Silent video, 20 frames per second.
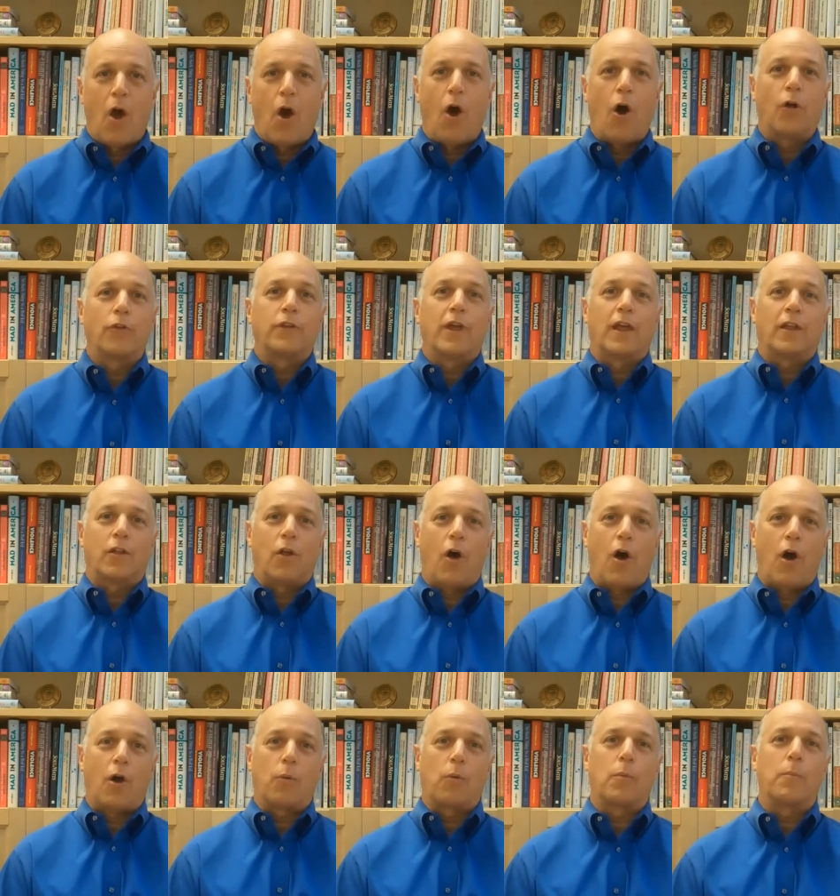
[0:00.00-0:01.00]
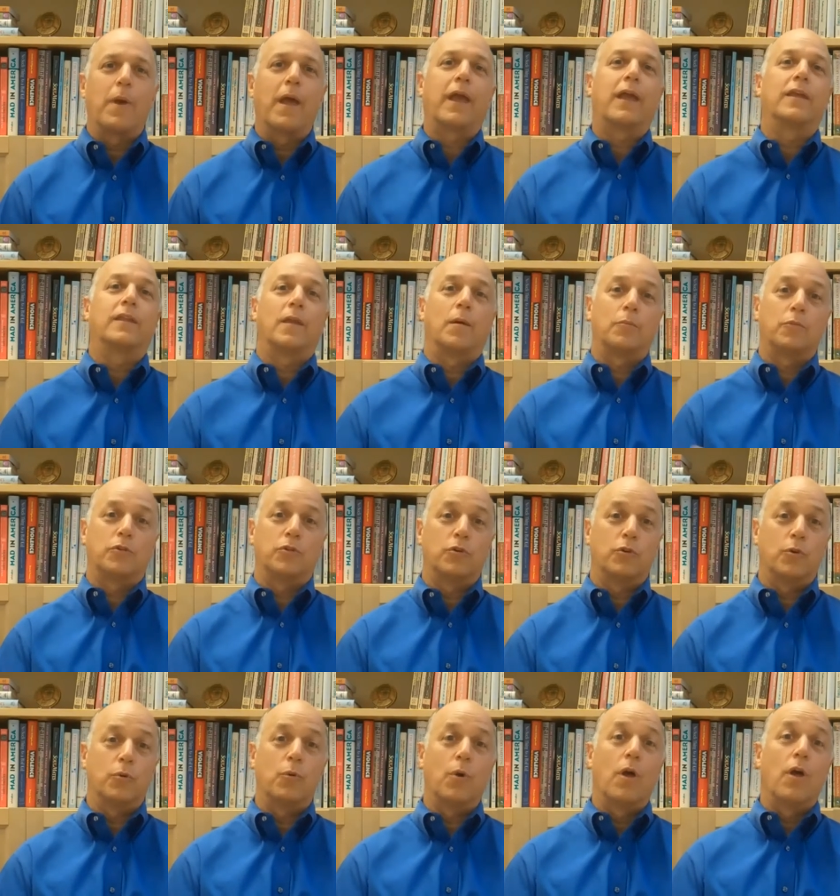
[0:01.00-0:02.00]
All day long, we're making them
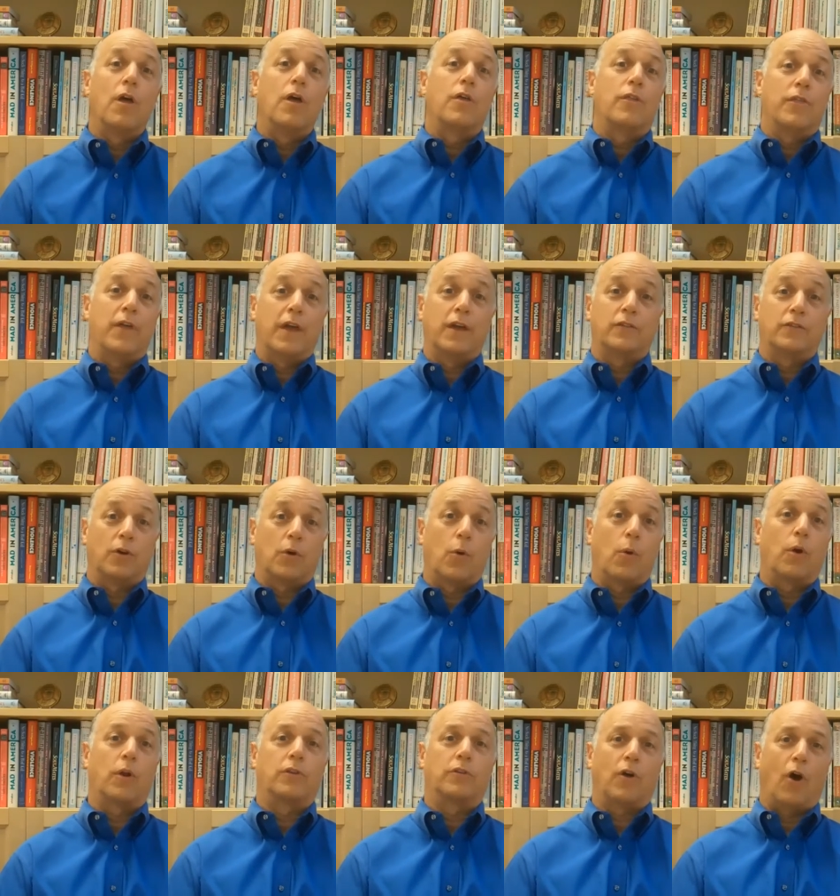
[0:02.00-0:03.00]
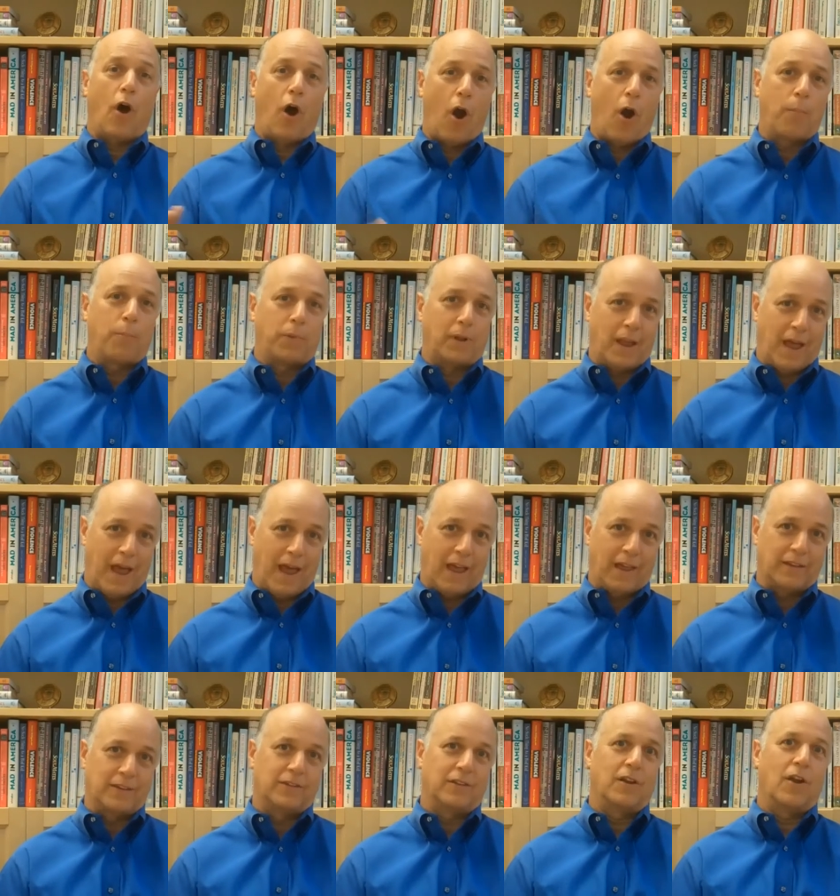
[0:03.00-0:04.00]
do things according to our
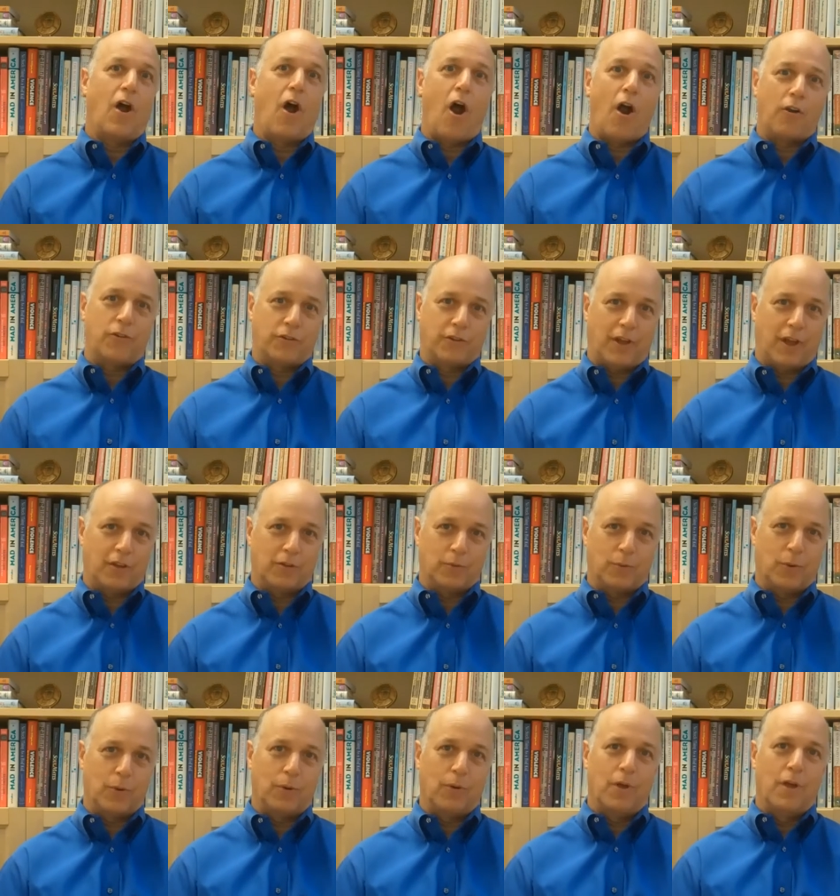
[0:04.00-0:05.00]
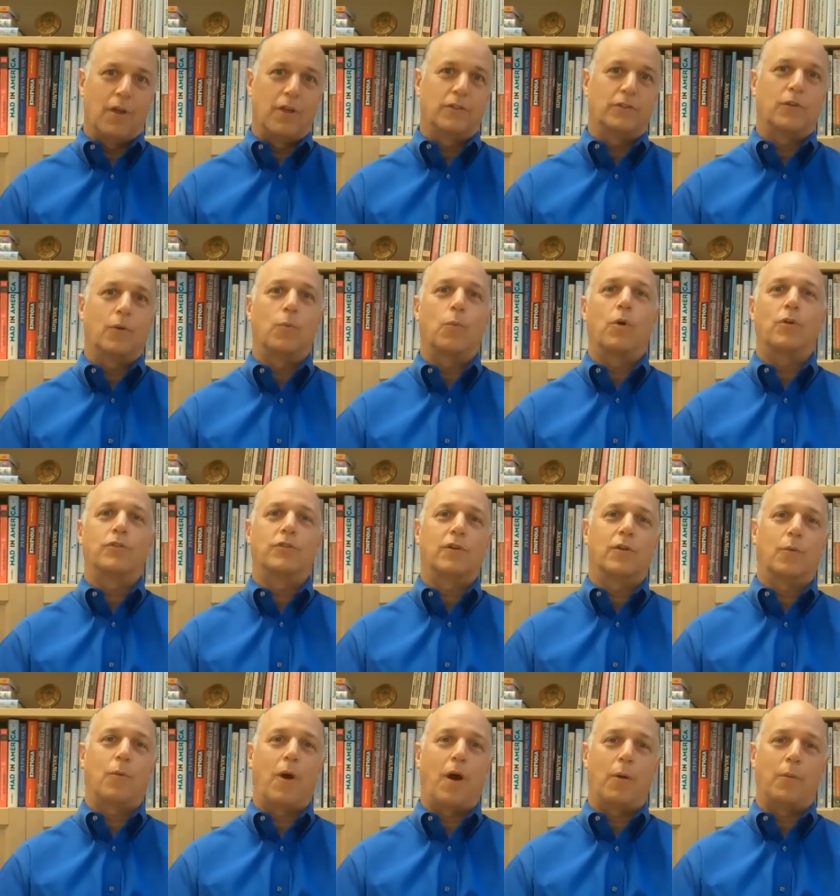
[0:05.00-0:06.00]
plans and our schedule, so once in
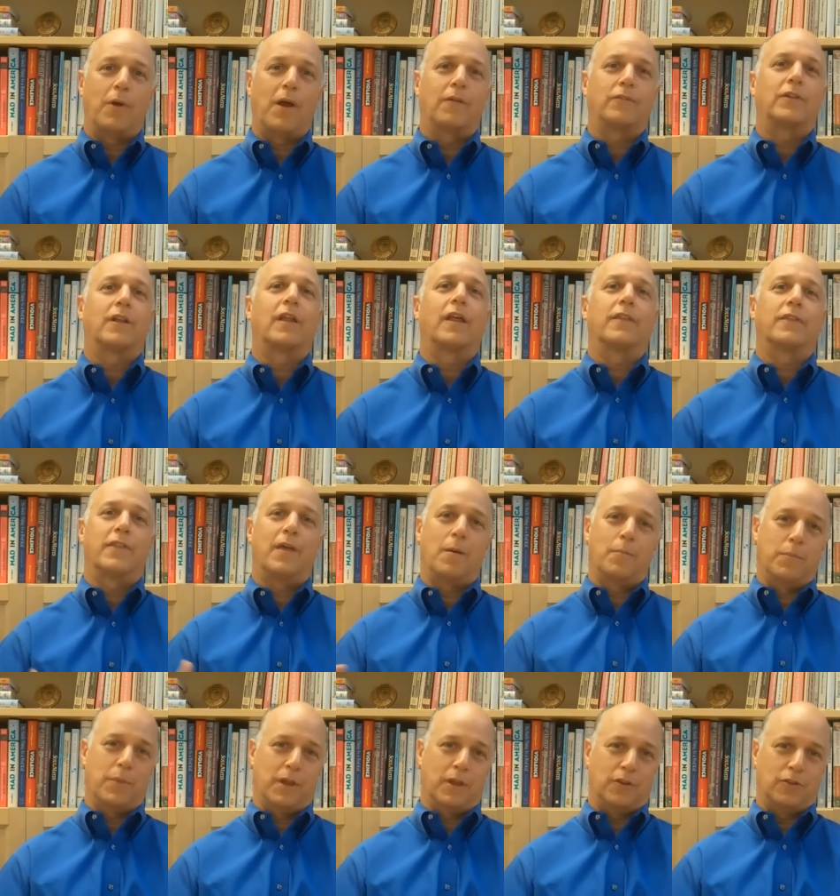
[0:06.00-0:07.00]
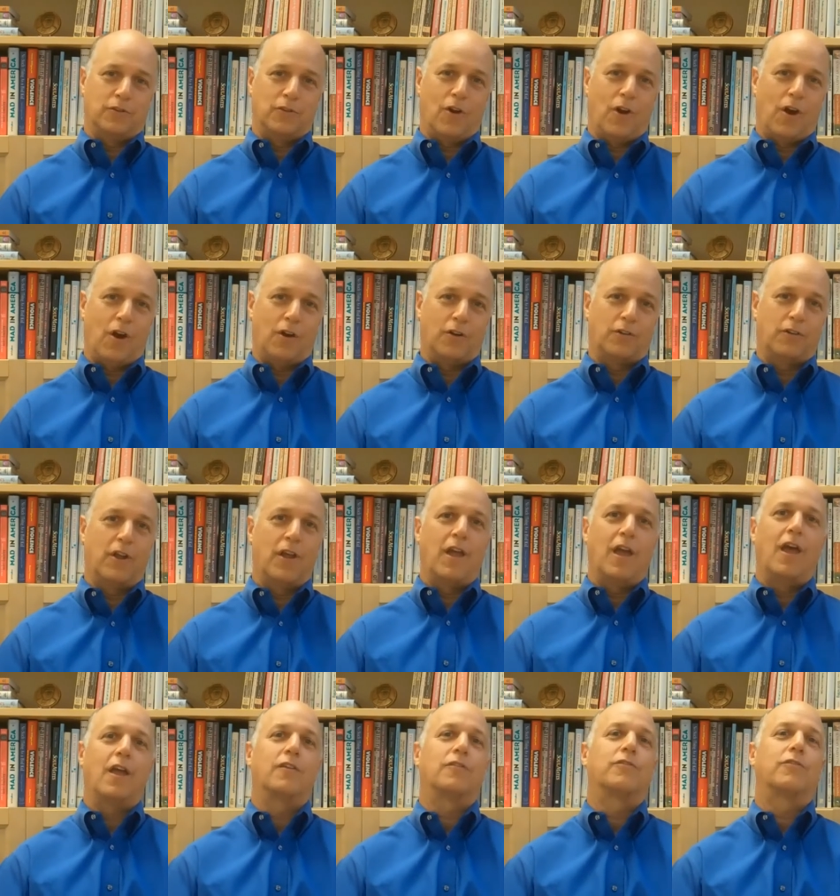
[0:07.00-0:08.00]
a while we have to let them be in charge
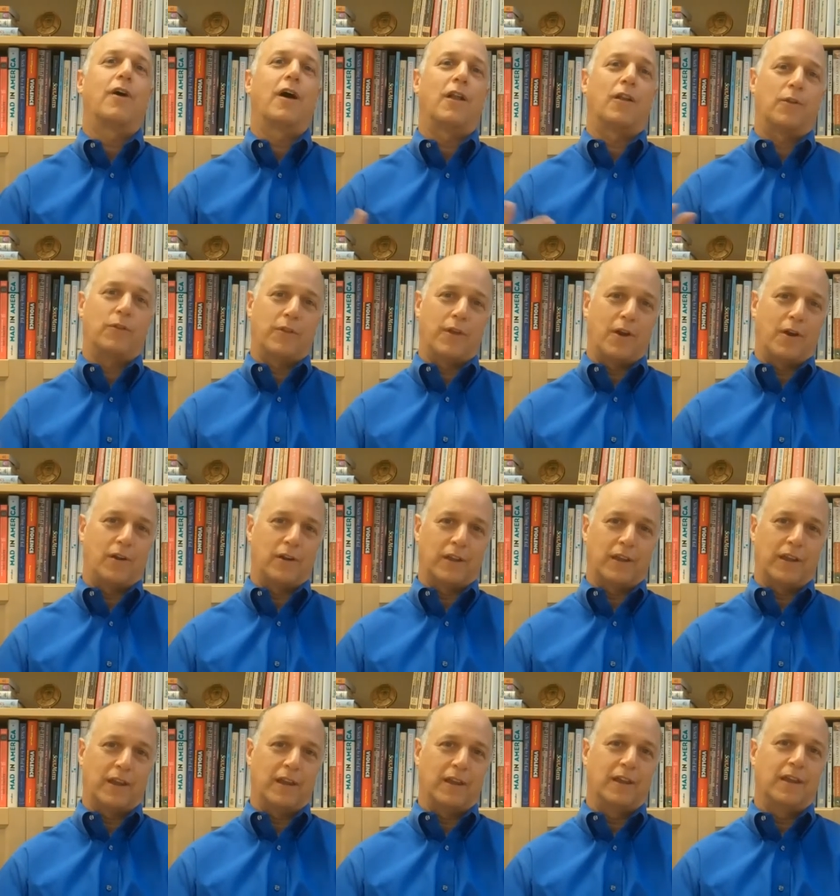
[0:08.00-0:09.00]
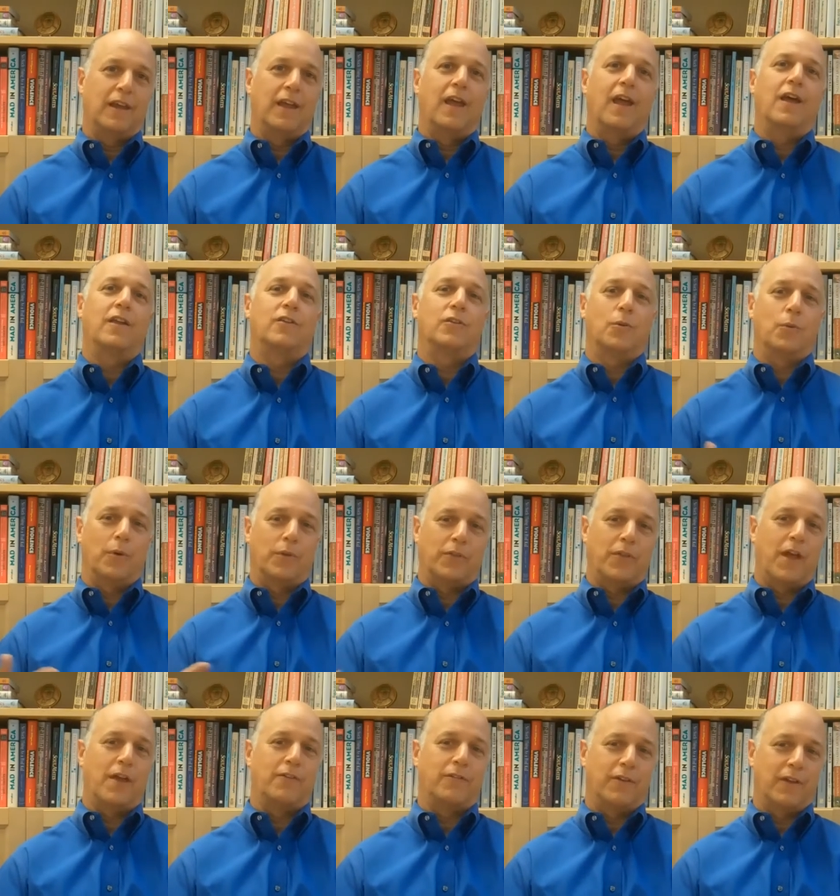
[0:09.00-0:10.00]
and follow their lead and do what
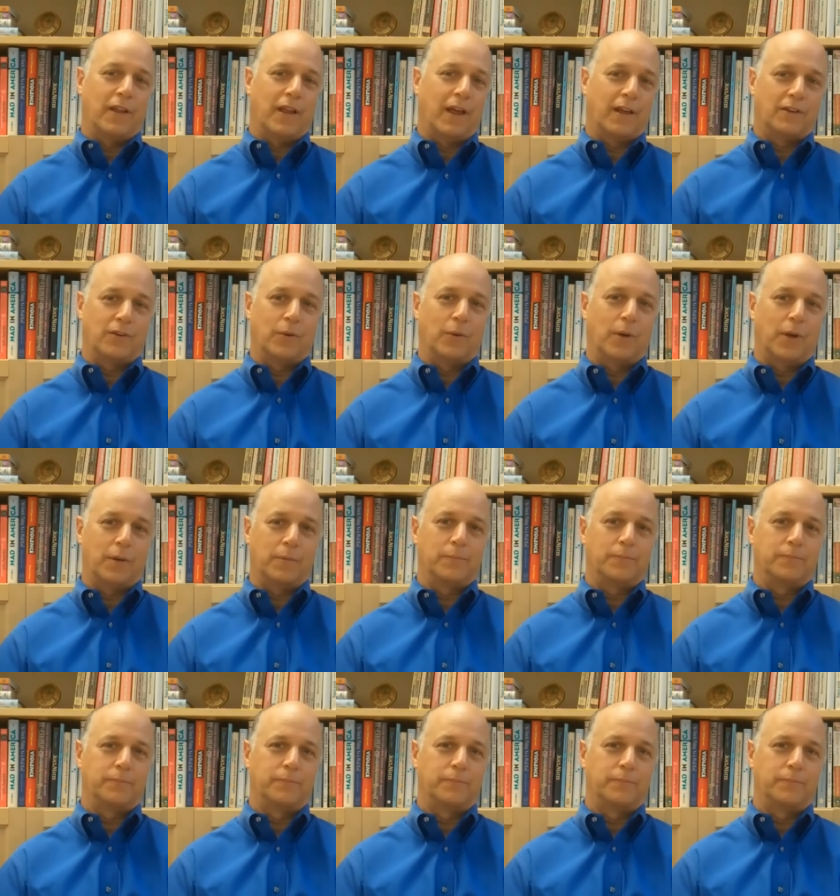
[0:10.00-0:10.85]
they feel like doing.